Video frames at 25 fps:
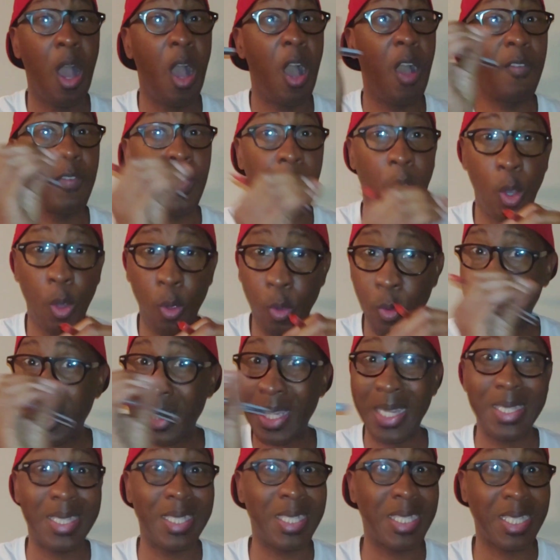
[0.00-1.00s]
of
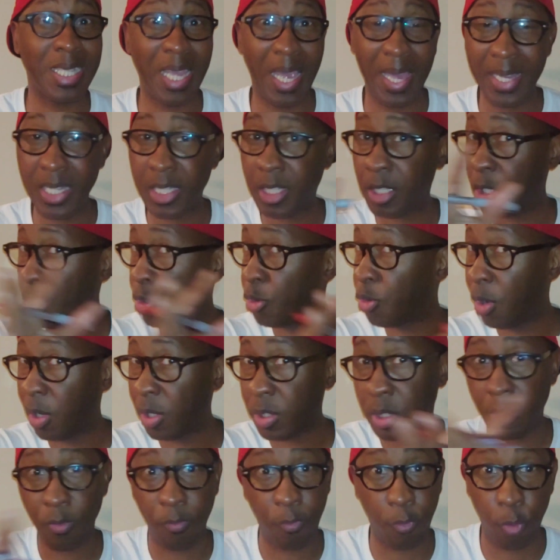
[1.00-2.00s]
hoes and skanks
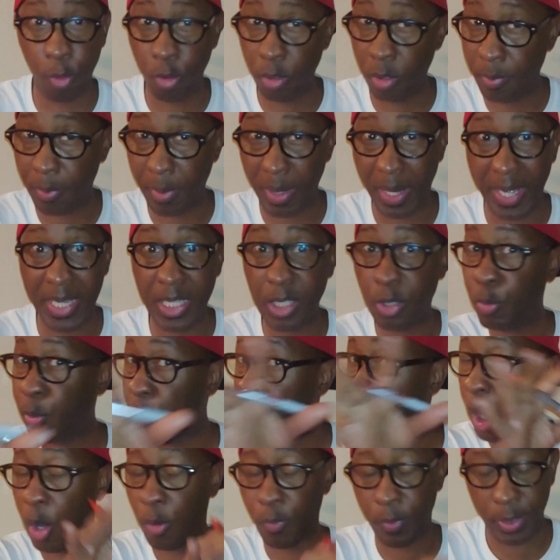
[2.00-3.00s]
across the fruited plains.
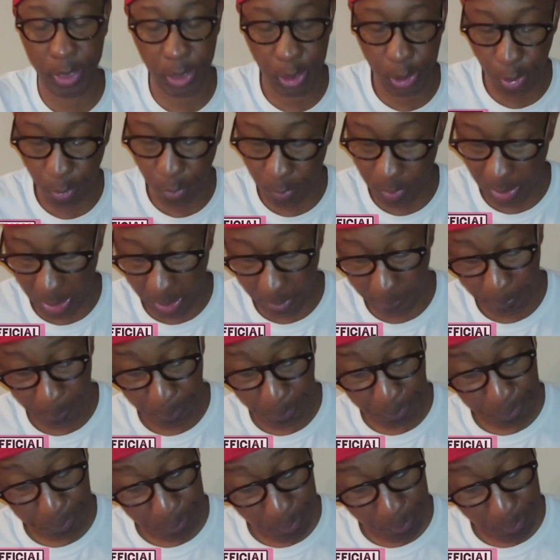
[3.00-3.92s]
We already know that.